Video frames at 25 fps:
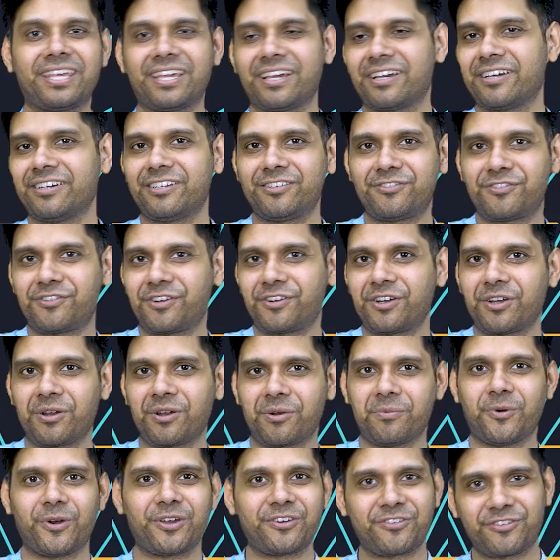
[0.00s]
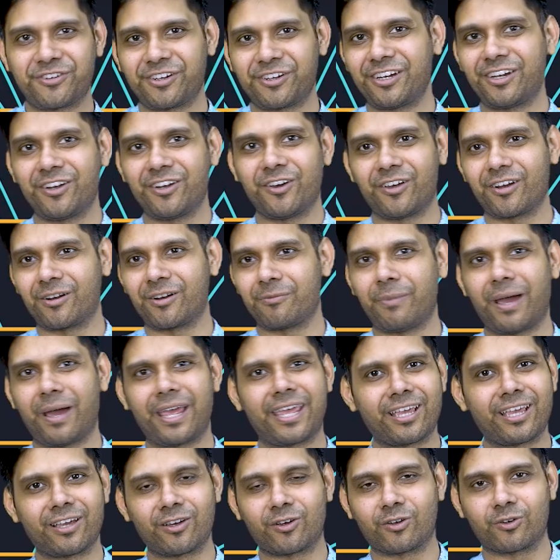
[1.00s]
a girlfriend or a boyfriend or
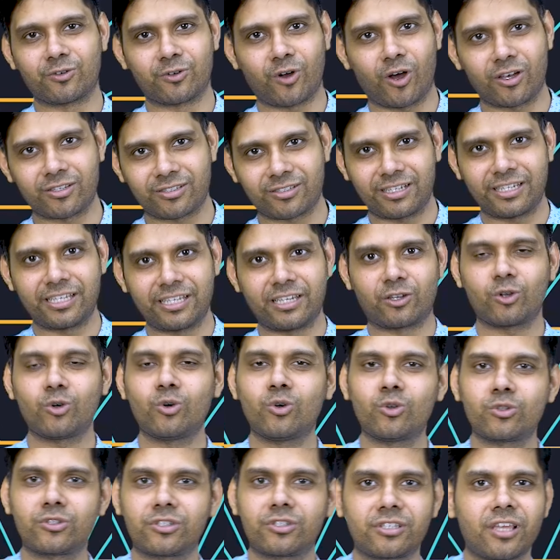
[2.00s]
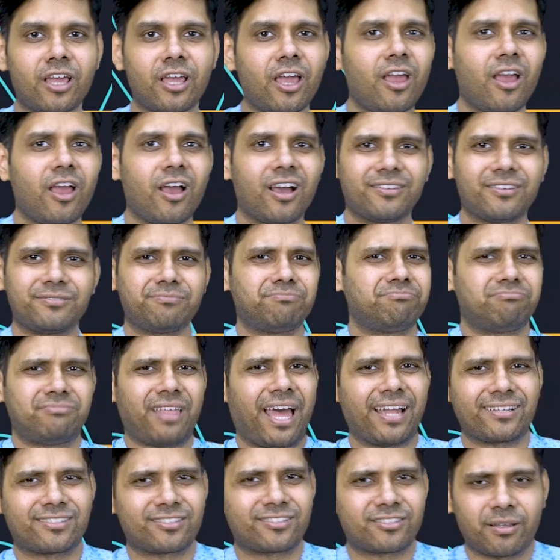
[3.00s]
buying costly clothes
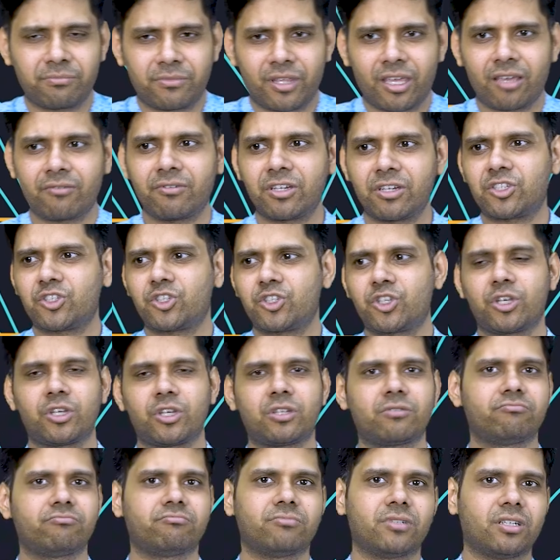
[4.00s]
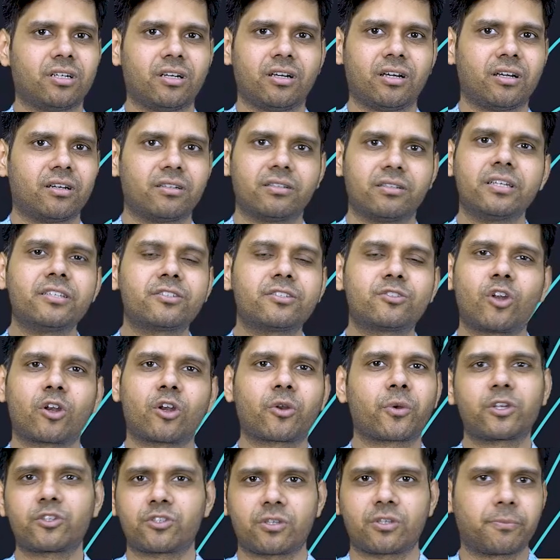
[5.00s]
that's something which uh, is not
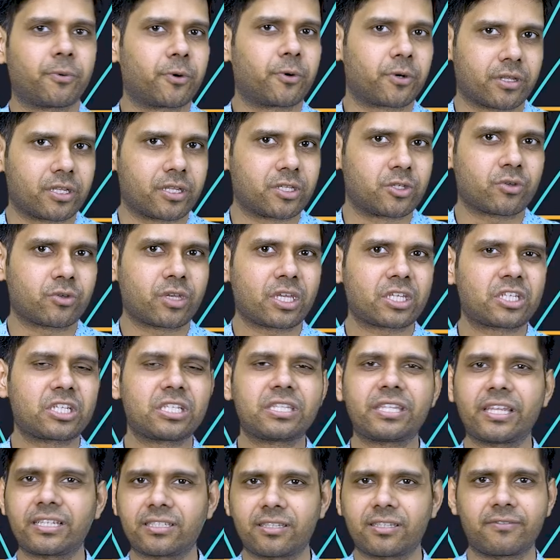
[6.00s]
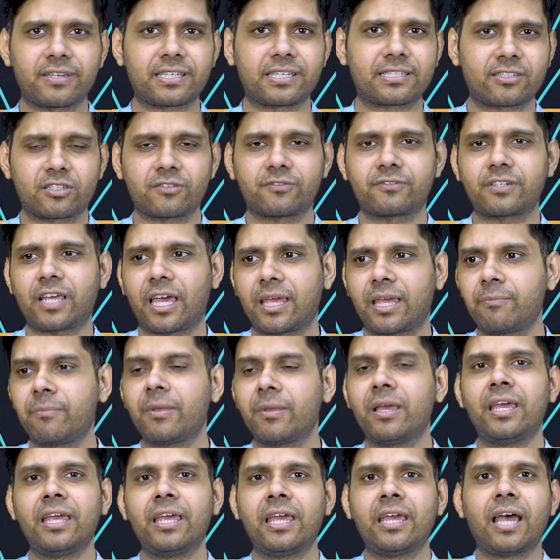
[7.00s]
going to support your education. That's a wastage of time.
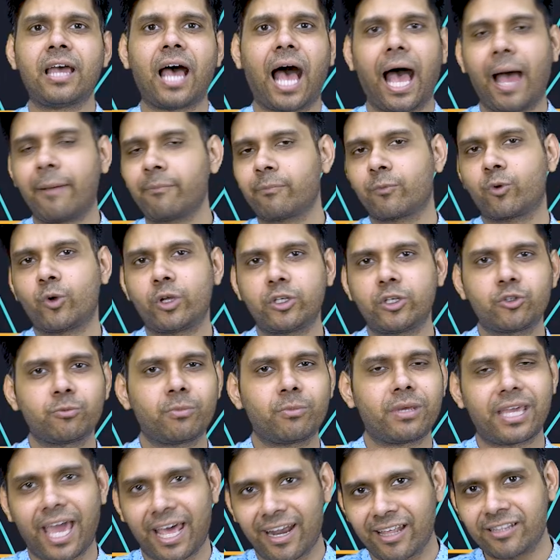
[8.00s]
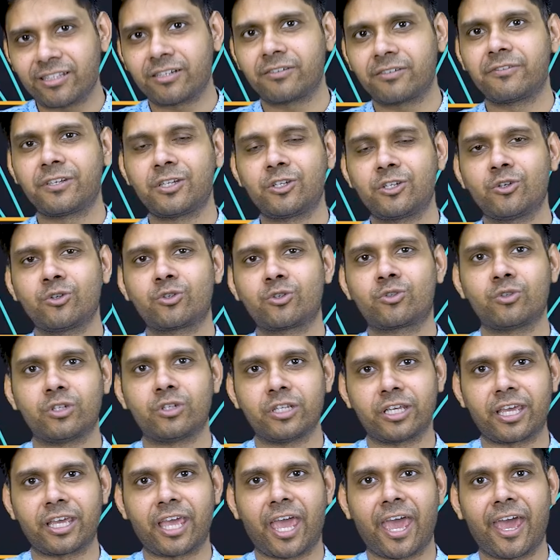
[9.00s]
I'm going to make another video
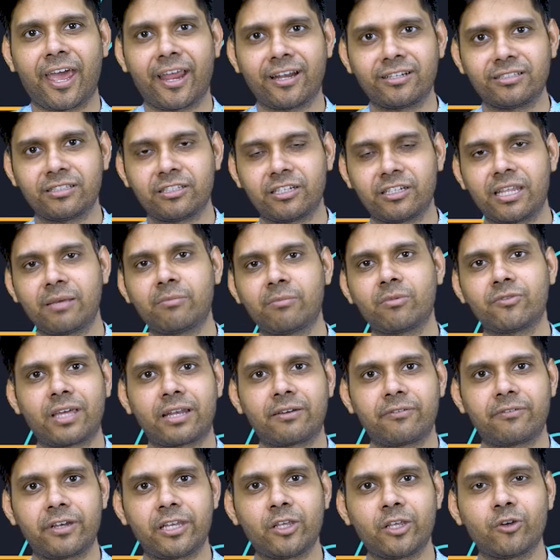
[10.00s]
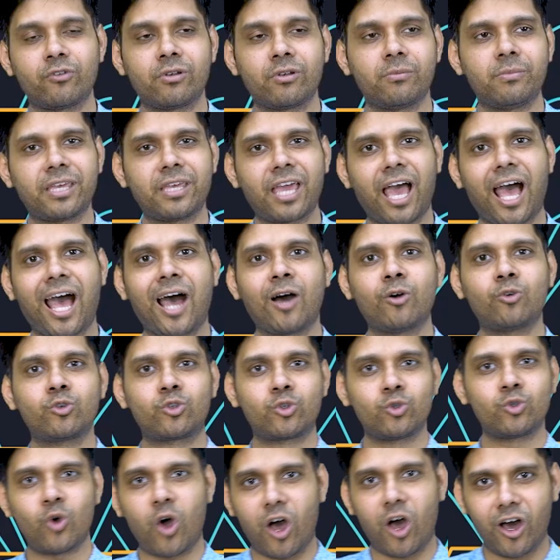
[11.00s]
today and the name of that video will be how
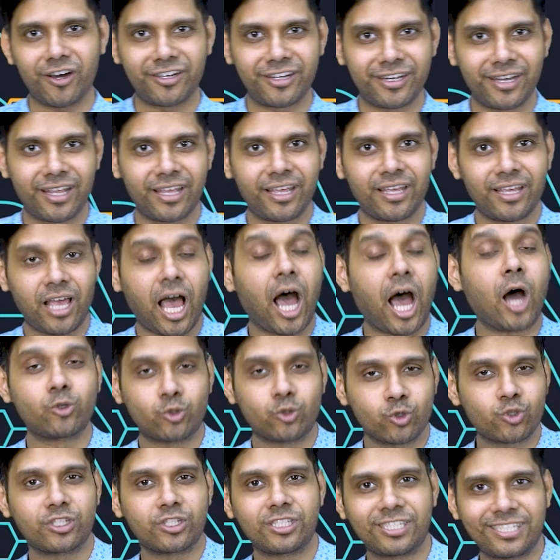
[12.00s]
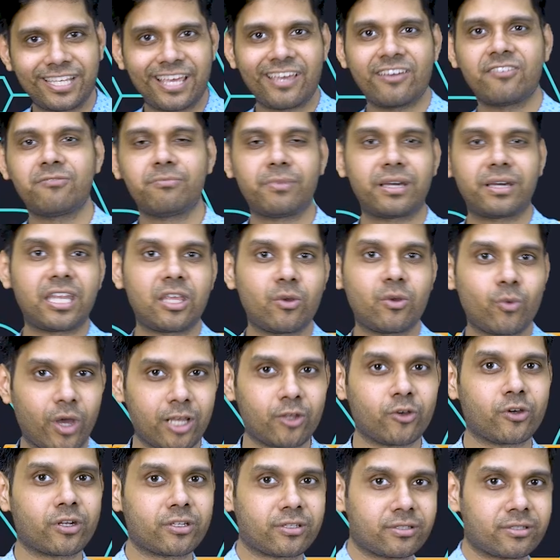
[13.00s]
to earn, how to save money while
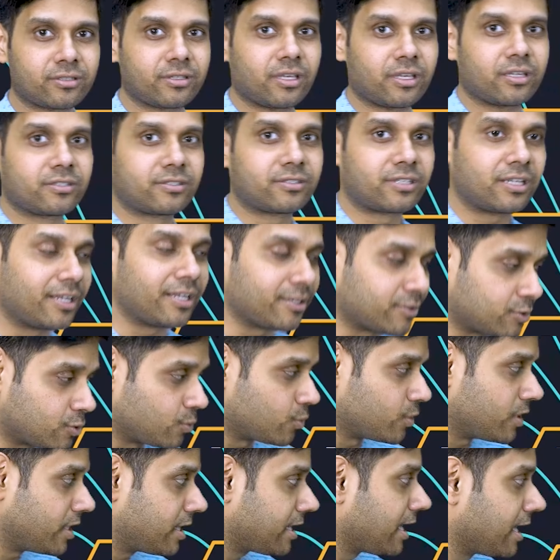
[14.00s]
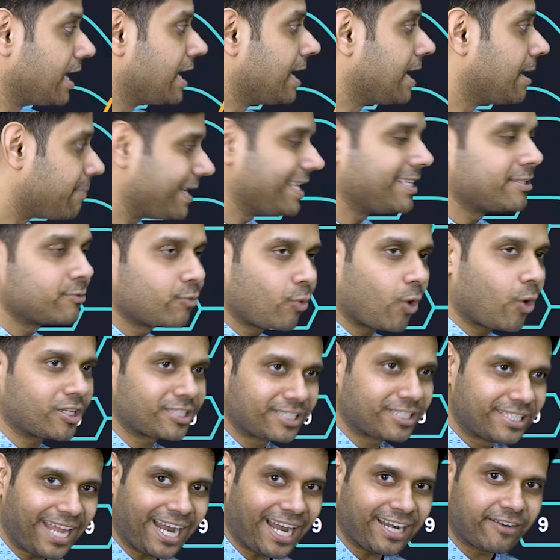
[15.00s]
you're still a student. Please watch
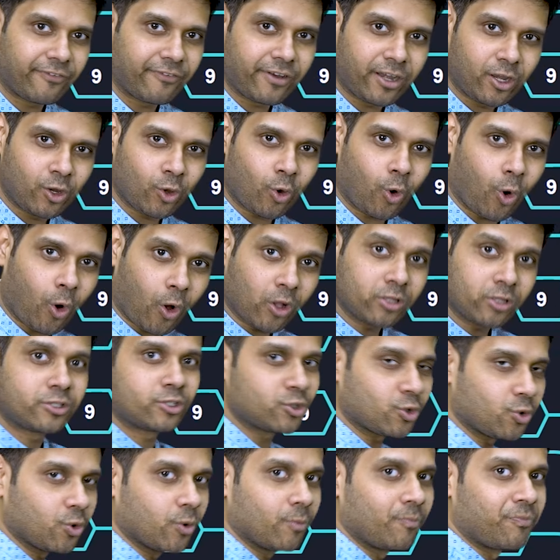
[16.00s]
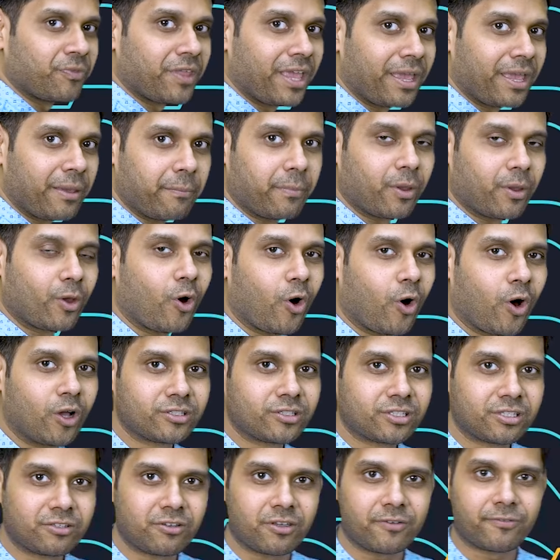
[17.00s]
that video also
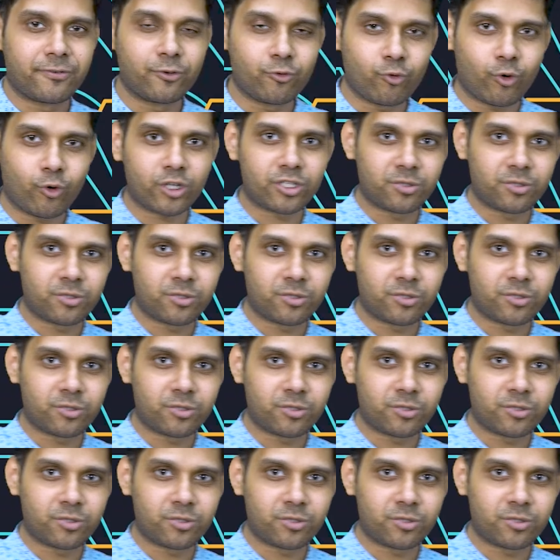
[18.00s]
because if you watch